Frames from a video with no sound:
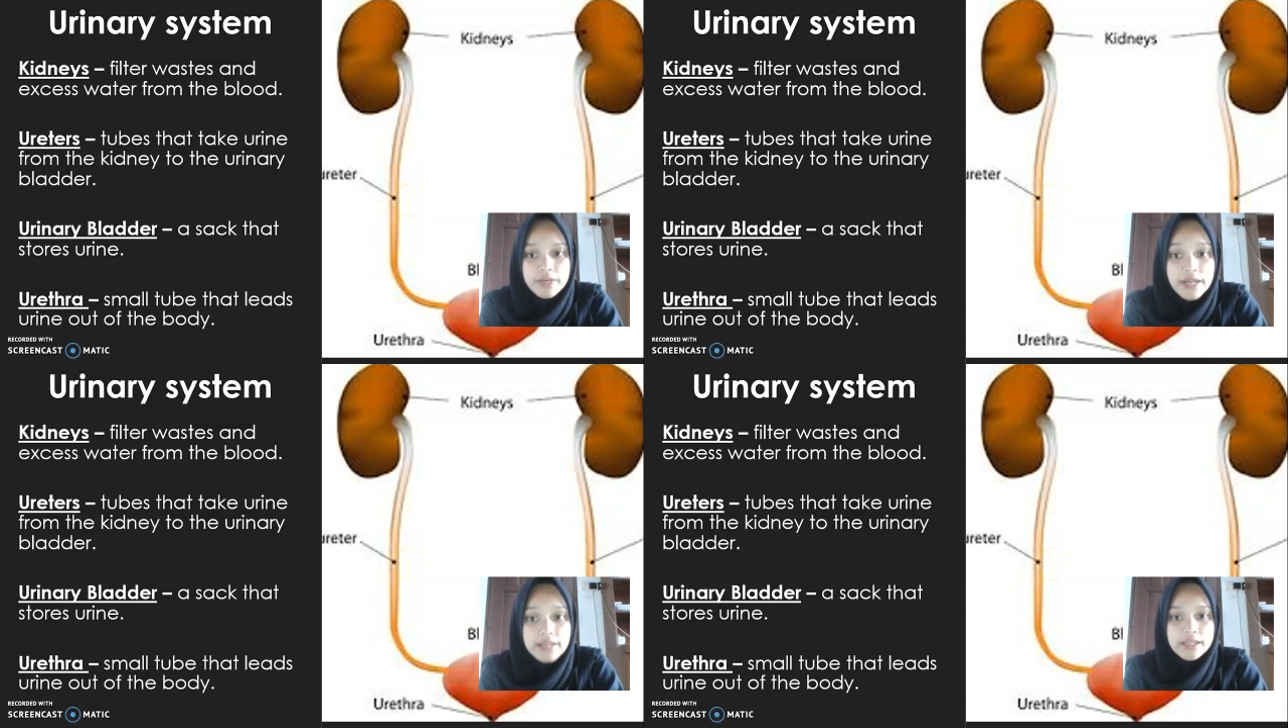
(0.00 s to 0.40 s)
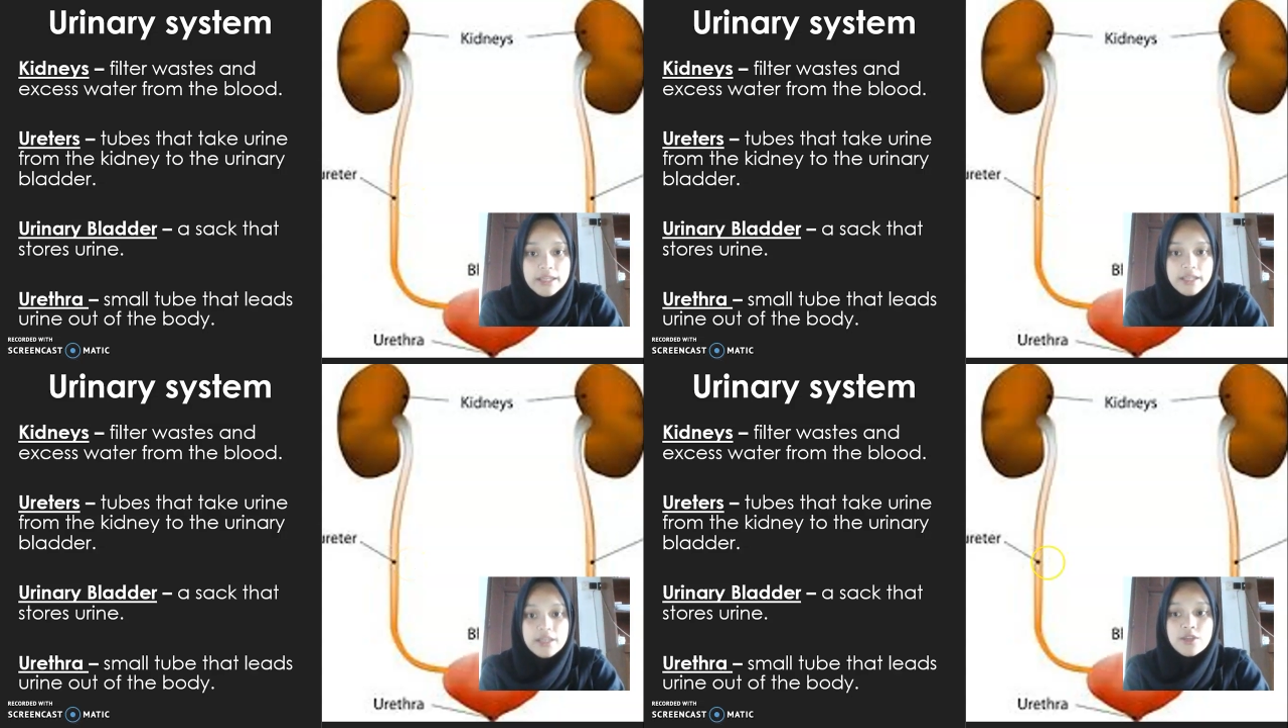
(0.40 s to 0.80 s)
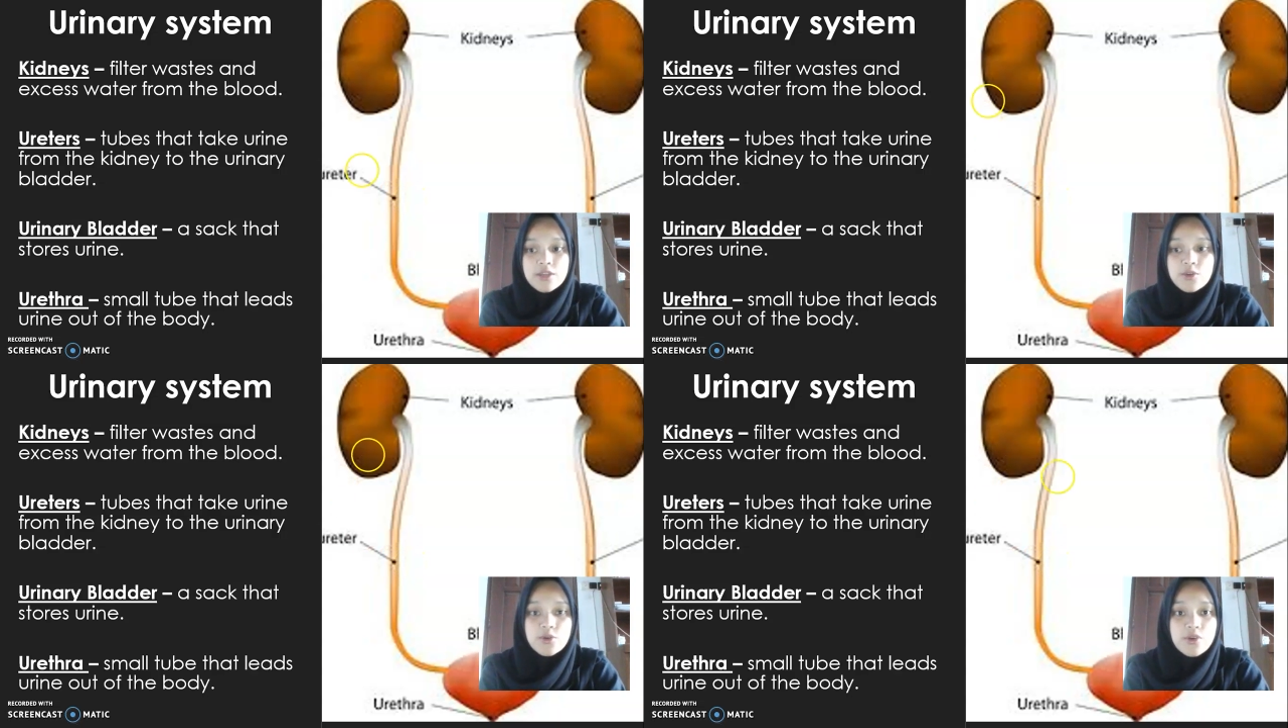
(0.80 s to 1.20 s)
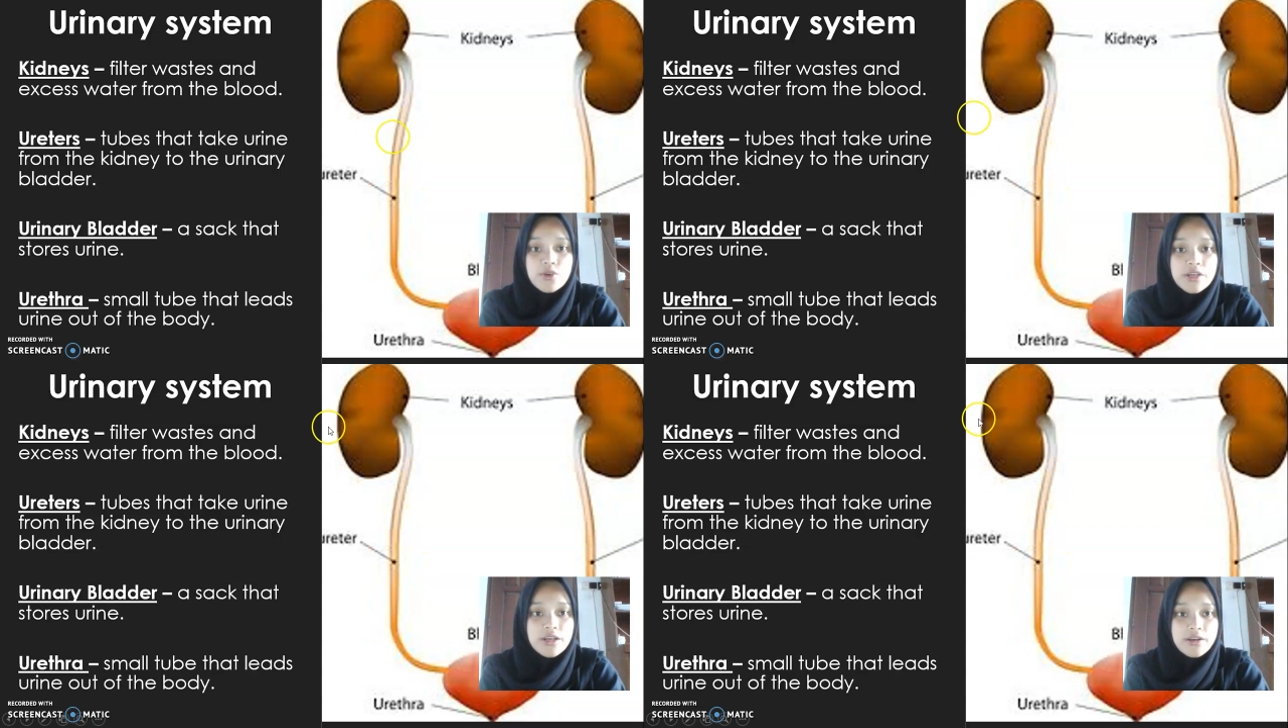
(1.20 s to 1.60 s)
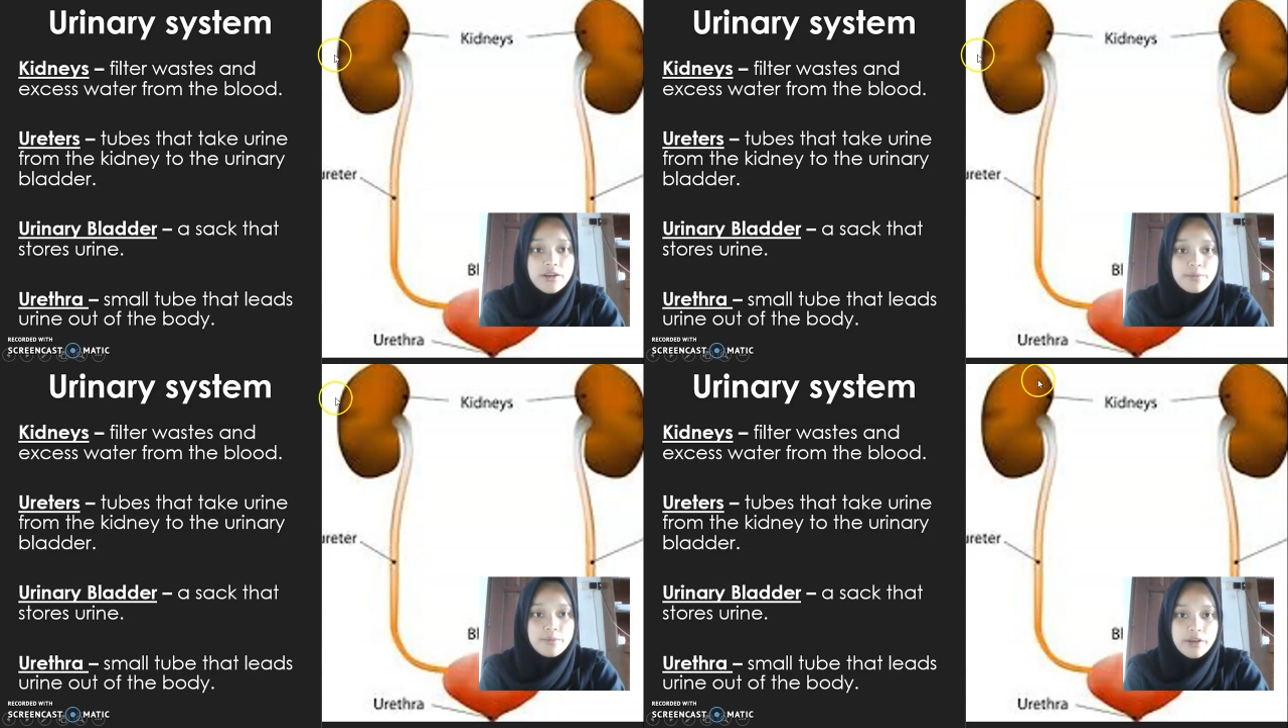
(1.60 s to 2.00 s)
kidney to urinary
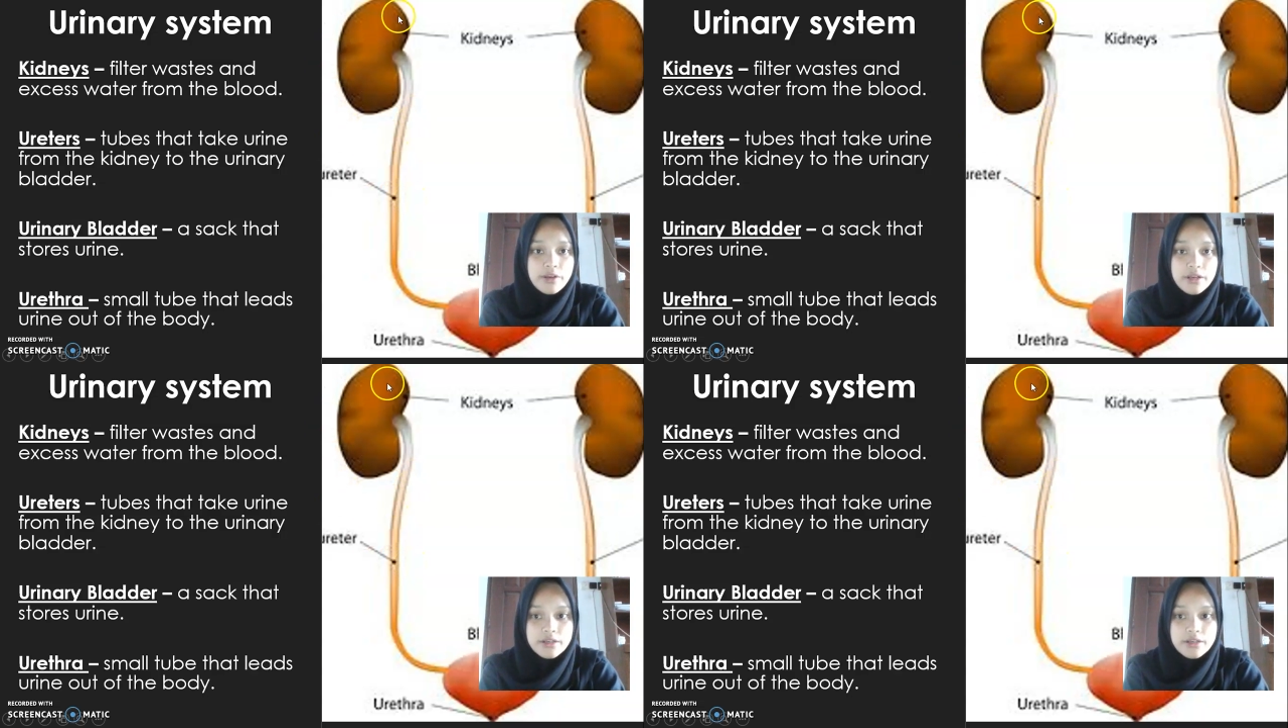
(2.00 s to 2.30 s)
bladder.